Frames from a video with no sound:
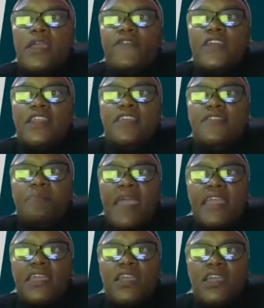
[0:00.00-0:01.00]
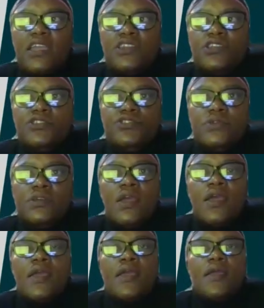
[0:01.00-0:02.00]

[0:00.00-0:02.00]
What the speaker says: even in the banking industry,